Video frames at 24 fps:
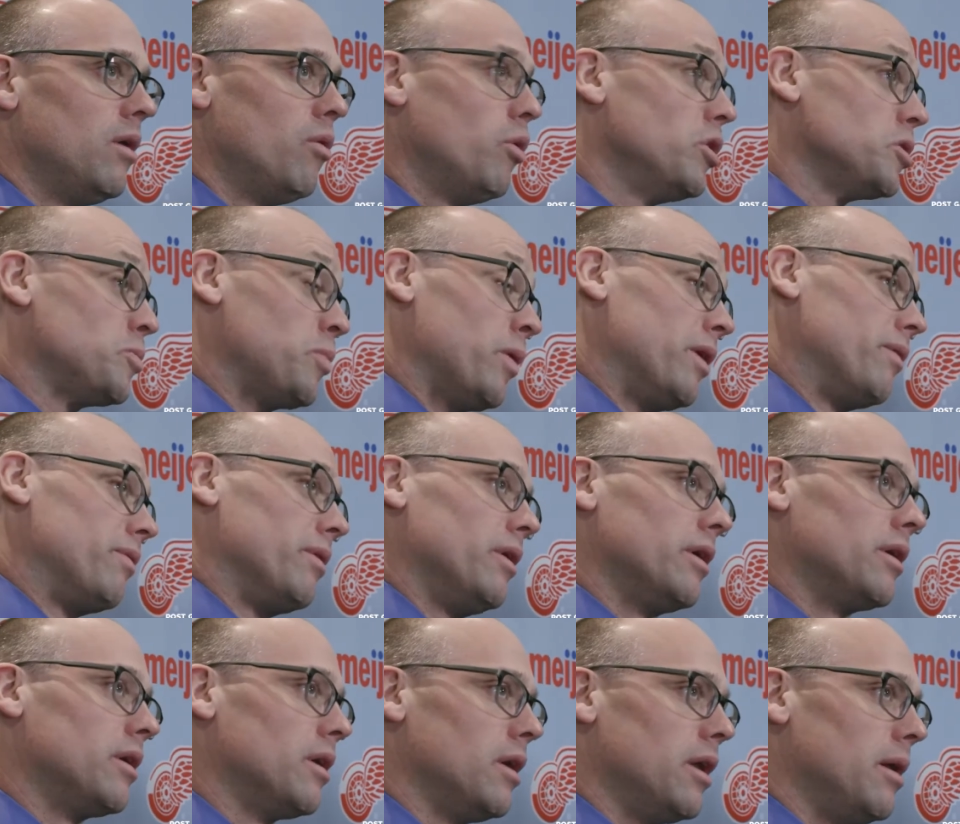Well, he's played
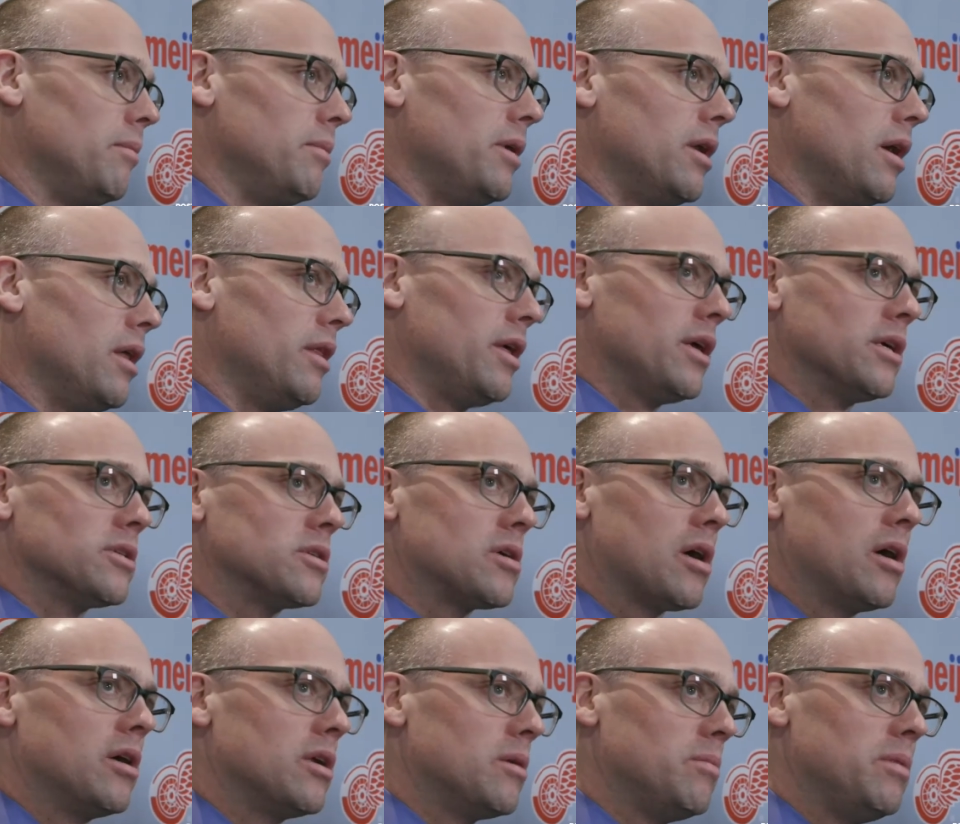really good. I mean, I think
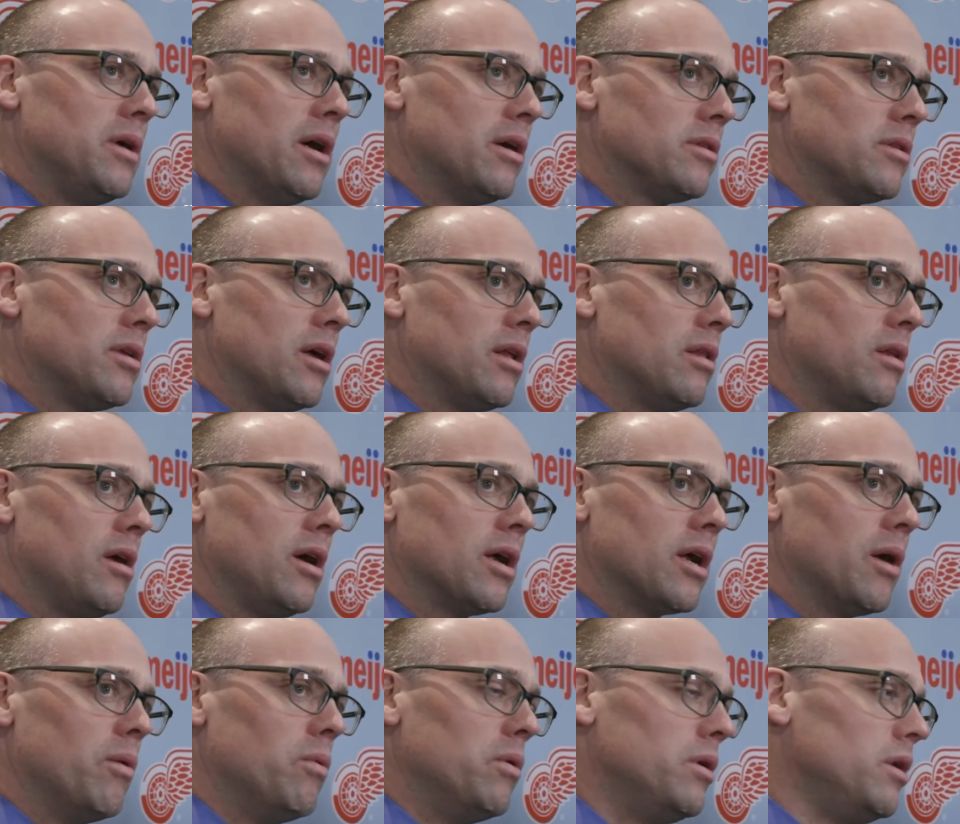it's hard to be out that
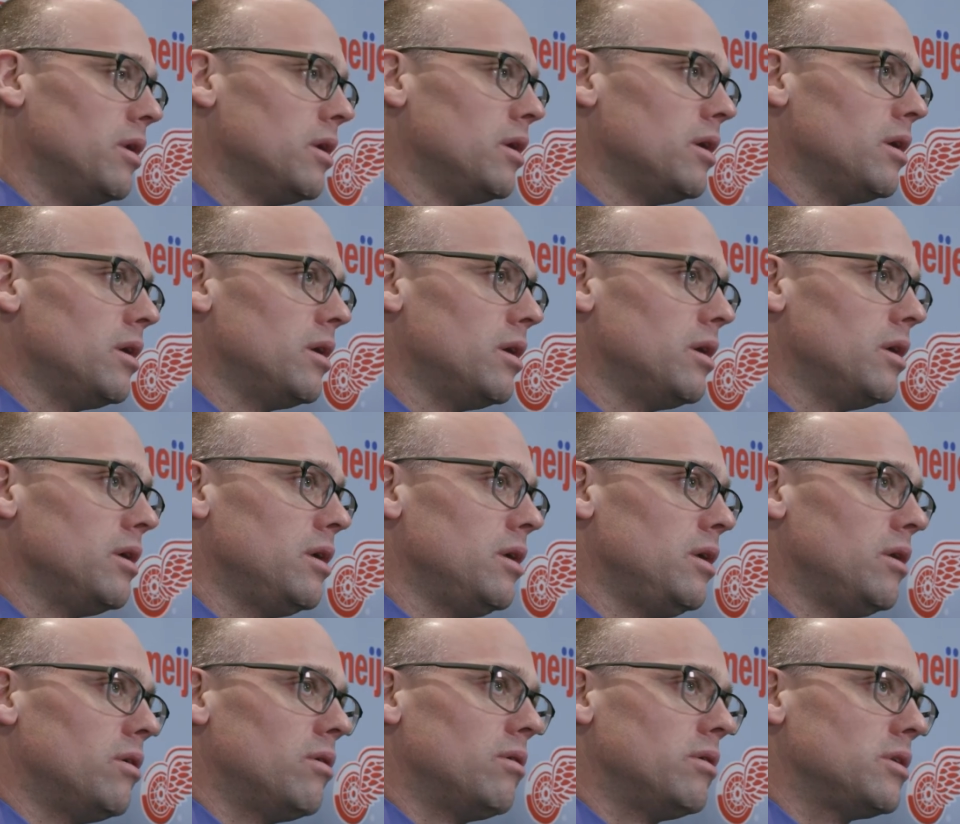long. I wouldn't,
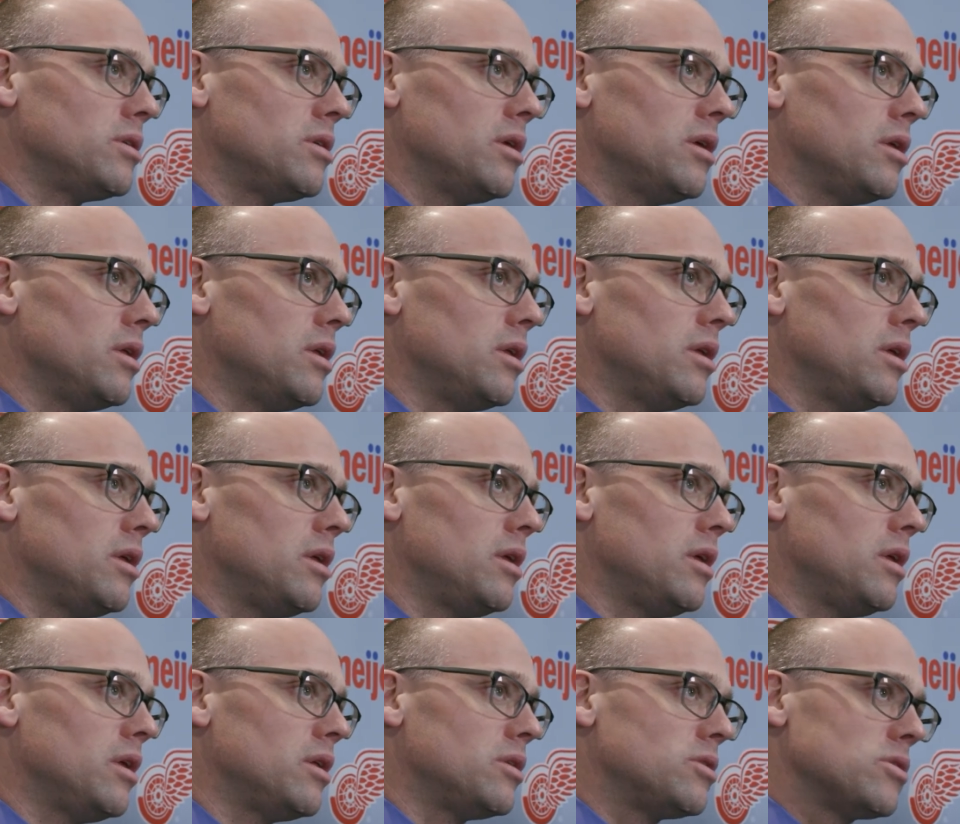you know,
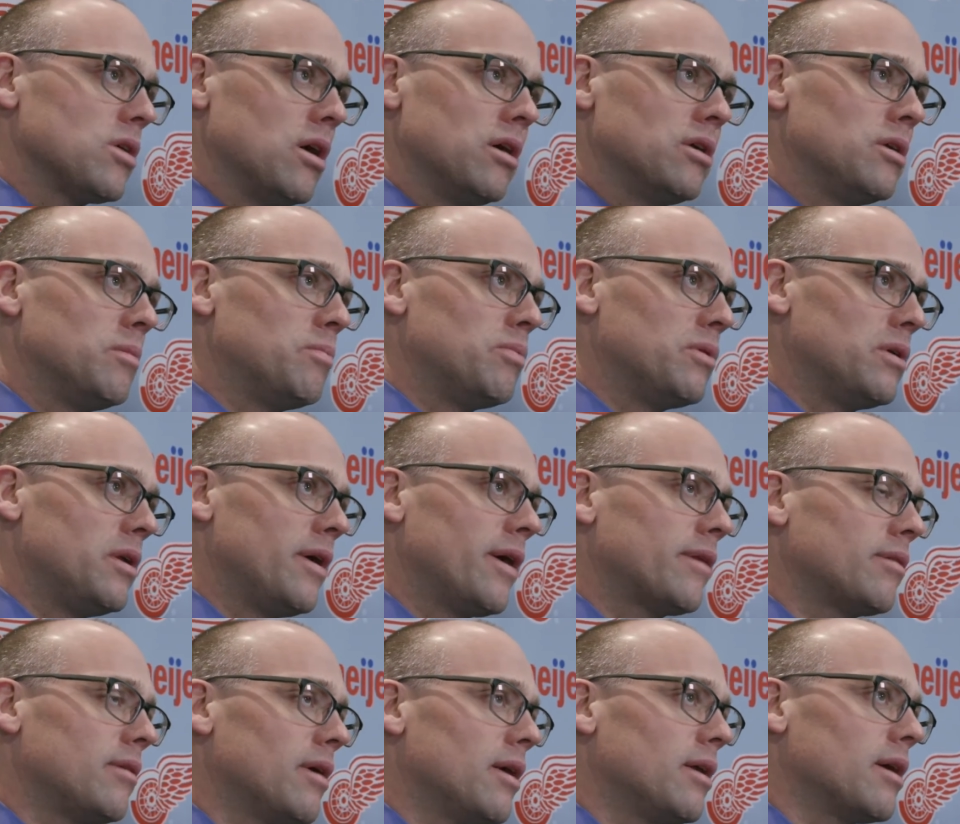it's hard to
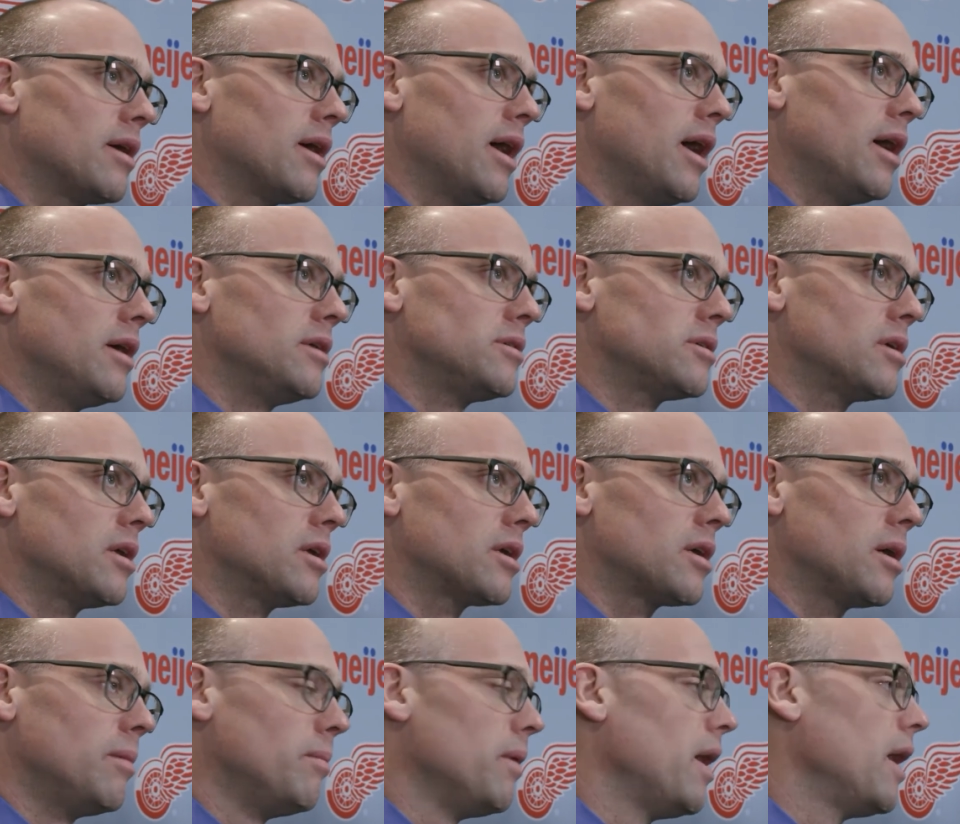predict that a guy is
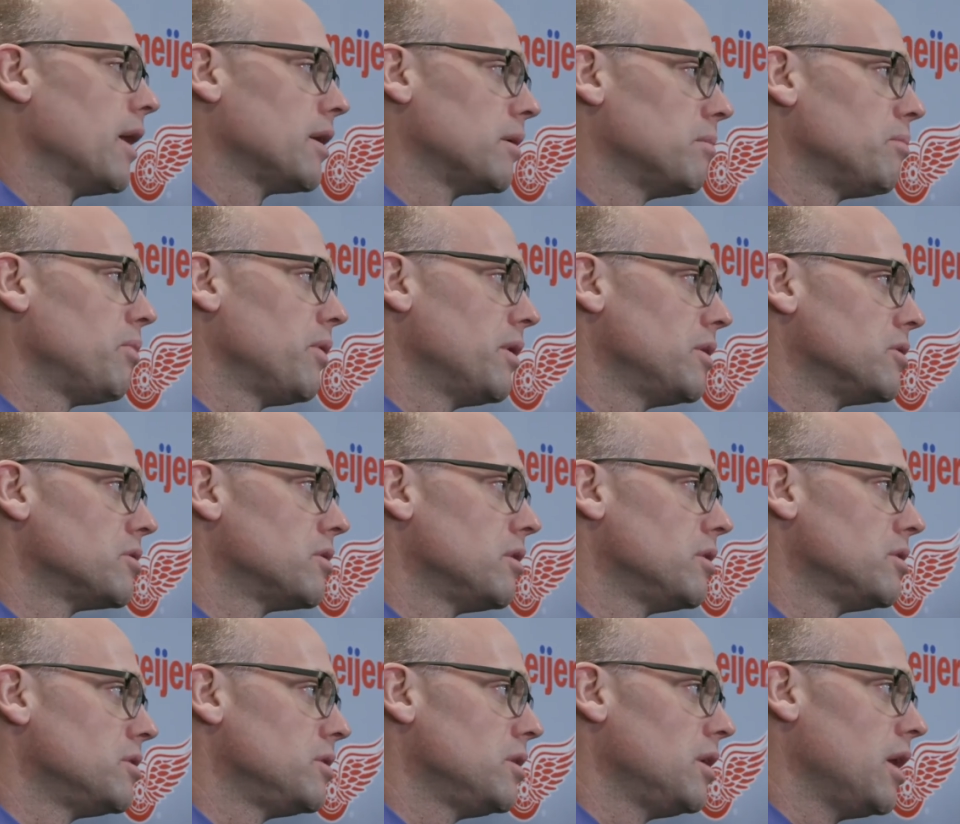going to come back and play as
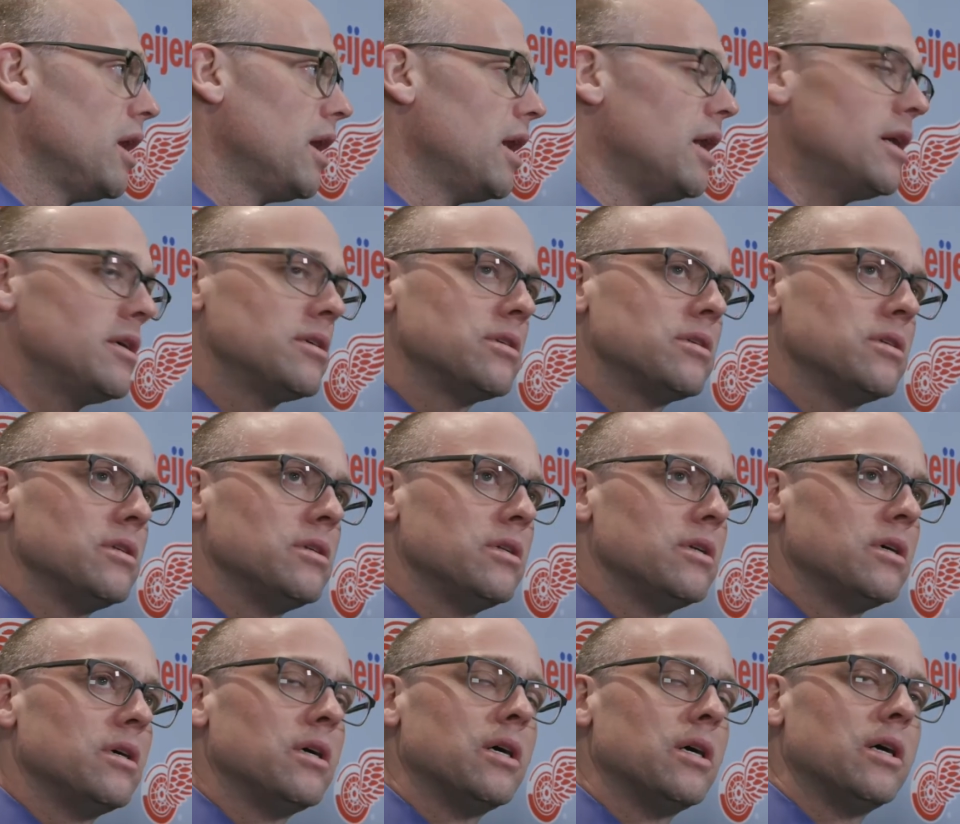good as he has.
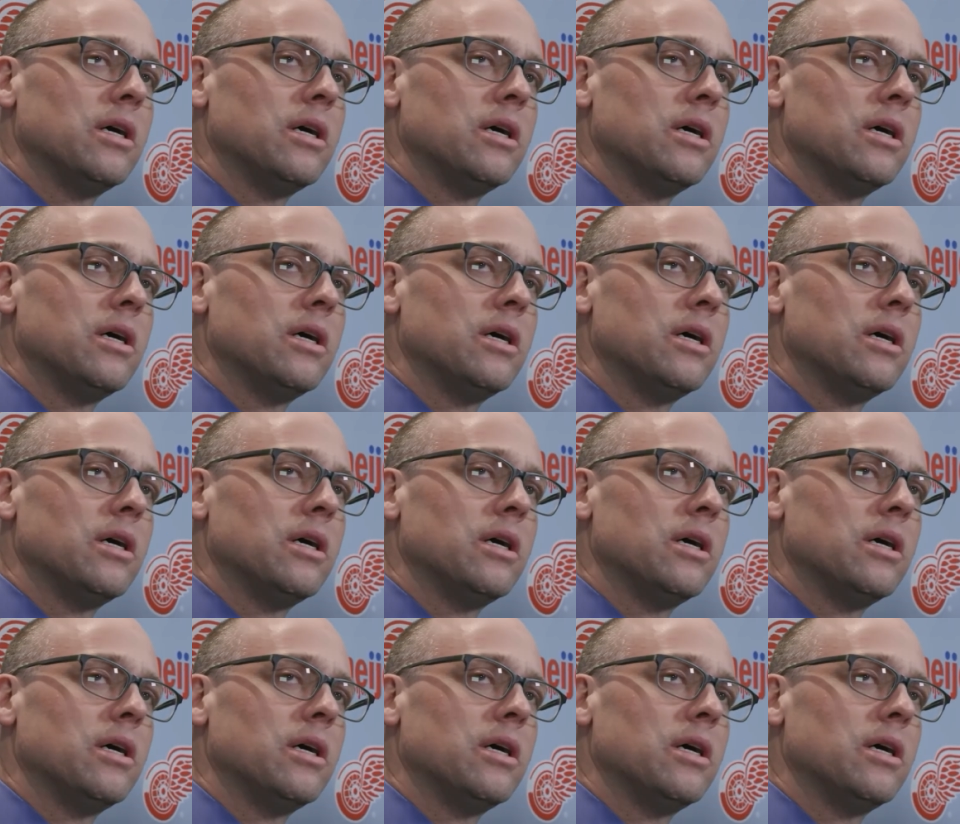And